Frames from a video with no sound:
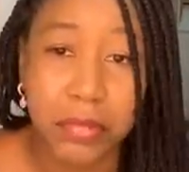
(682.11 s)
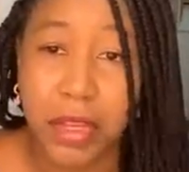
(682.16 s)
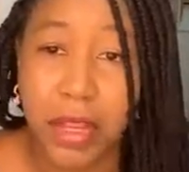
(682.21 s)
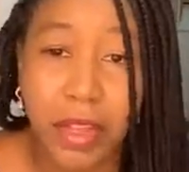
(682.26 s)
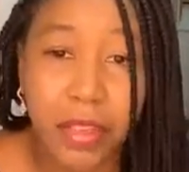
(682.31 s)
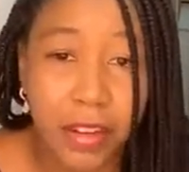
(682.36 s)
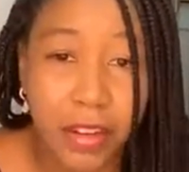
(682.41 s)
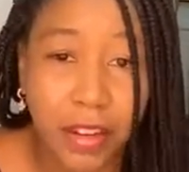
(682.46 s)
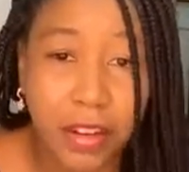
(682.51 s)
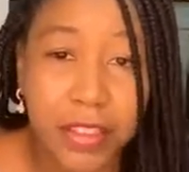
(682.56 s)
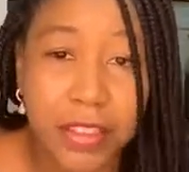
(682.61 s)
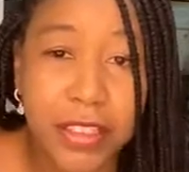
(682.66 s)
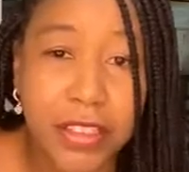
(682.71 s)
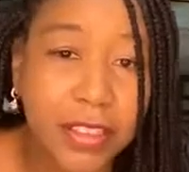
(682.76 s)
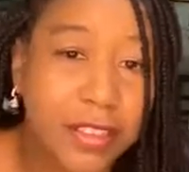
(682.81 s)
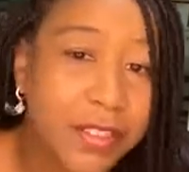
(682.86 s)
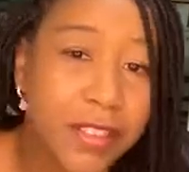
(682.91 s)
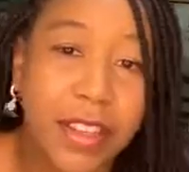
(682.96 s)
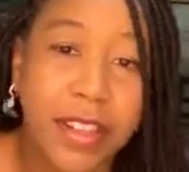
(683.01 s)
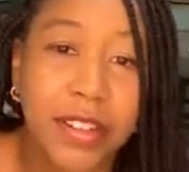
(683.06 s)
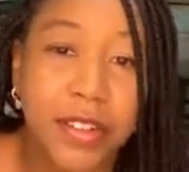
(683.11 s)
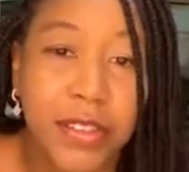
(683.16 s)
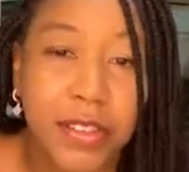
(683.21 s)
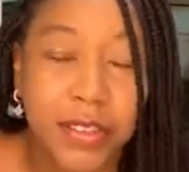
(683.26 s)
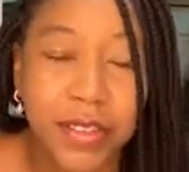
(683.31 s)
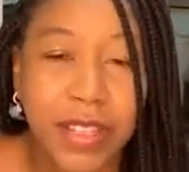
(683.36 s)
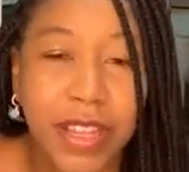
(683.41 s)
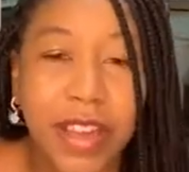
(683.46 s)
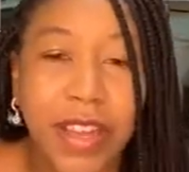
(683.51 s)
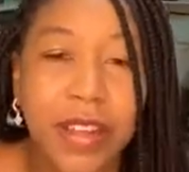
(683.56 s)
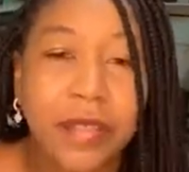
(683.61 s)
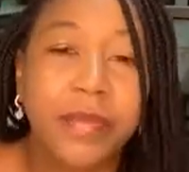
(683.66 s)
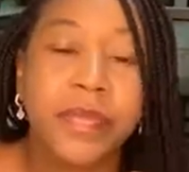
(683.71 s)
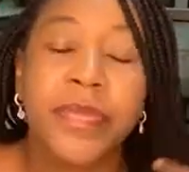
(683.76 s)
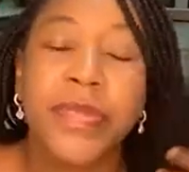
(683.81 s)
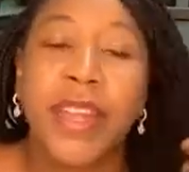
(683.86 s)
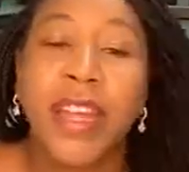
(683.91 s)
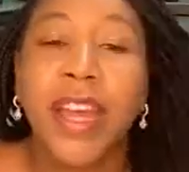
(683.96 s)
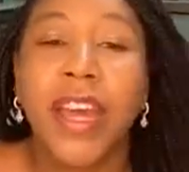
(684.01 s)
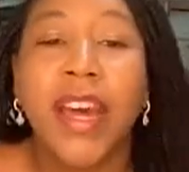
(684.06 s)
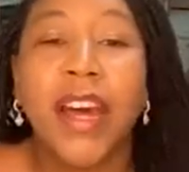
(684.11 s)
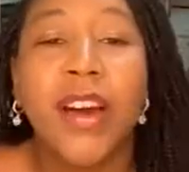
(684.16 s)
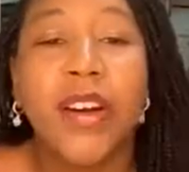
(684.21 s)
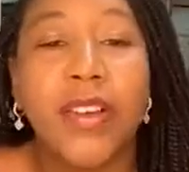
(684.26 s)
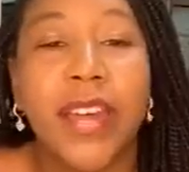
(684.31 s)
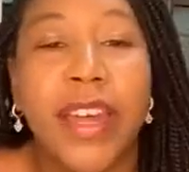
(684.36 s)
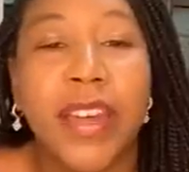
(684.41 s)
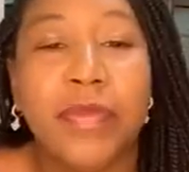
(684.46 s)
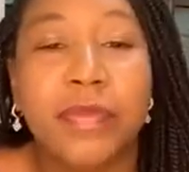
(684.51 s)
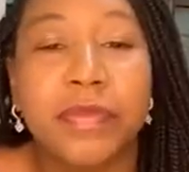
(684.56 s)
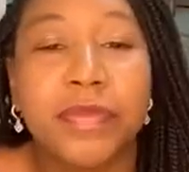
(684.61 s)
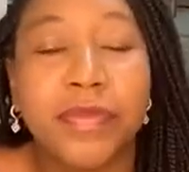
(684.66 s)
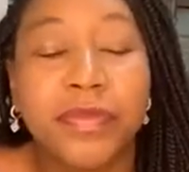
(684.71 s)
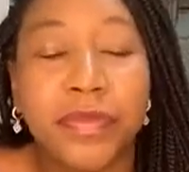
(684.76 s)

other doctors. I don't do that. Okay.